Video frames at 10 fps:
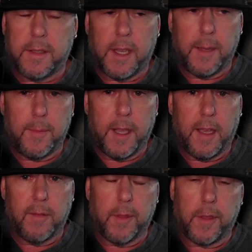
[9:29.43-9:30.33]
came
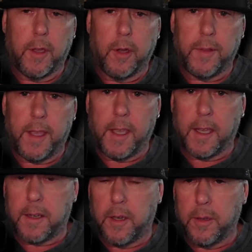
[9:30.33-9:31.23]
down with they
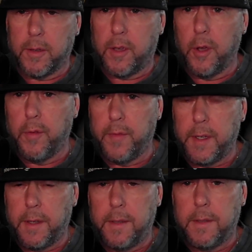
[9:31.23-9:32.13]
got
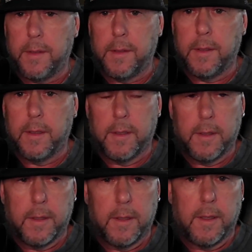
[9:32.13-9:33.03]
COVID,
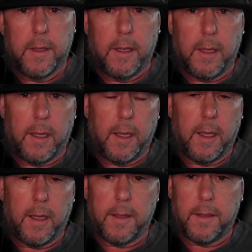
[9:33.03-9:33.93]

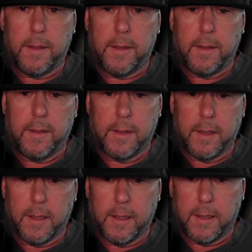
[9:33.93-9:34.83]
and
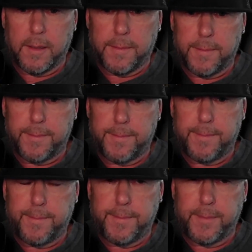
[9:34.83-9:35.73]

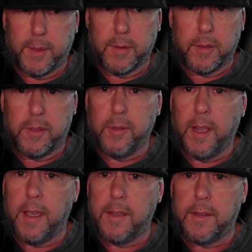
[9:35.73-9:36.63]
2
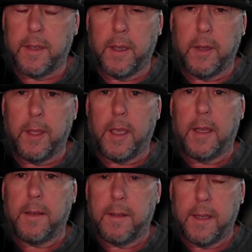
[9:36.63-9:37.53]
days ago
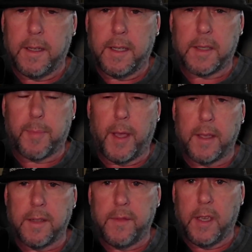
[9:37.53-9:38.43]
they tested
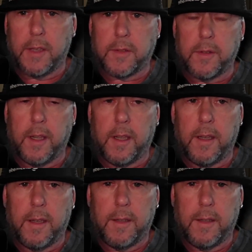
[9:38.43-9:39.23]
positive yesterday.